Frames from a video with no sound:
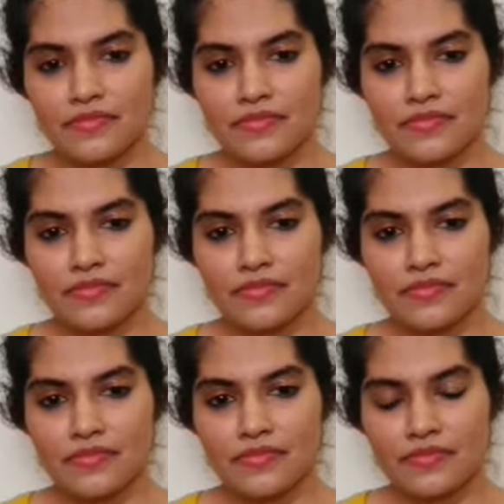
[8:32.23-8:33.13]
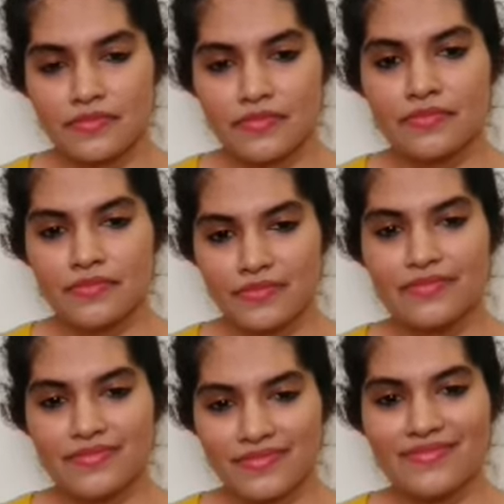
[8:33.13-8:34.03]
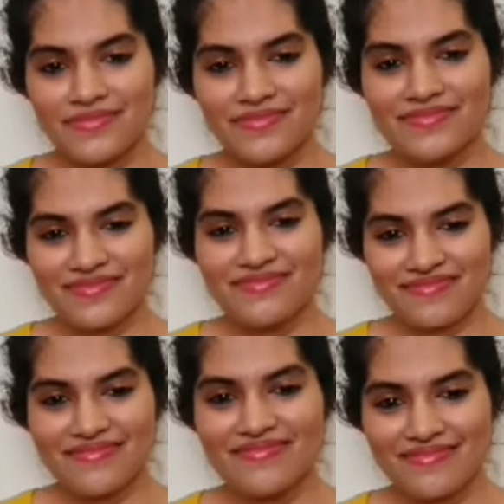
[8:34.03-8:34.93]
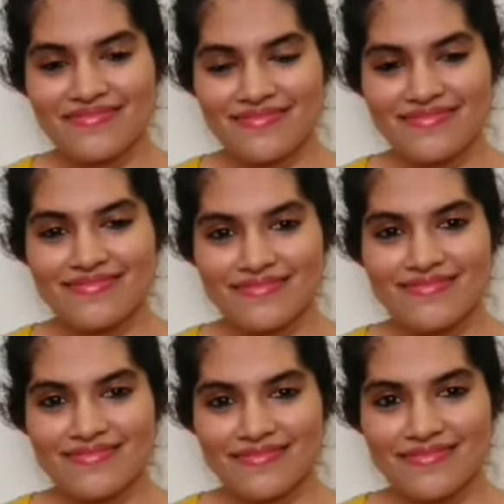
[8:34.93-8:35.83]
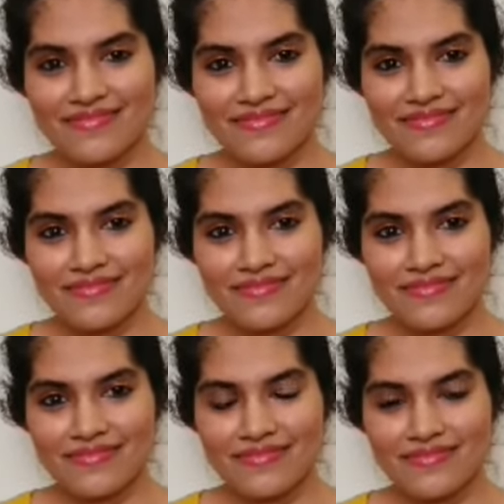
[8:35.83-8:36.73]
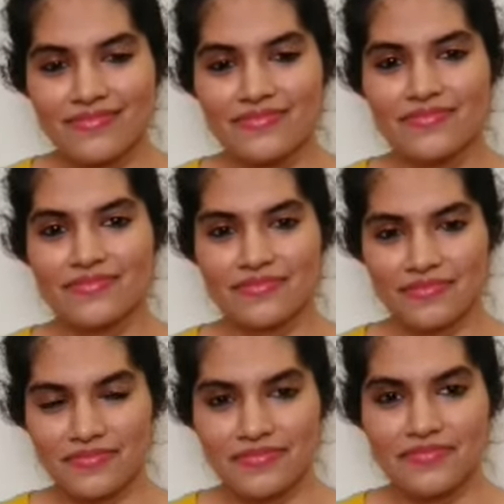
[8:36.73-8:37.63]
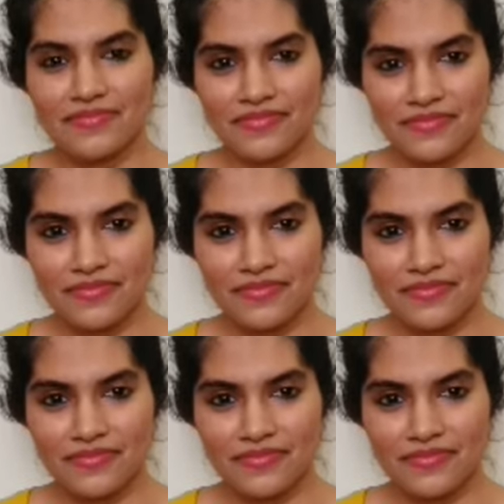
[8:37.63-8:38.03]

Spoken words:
(silent)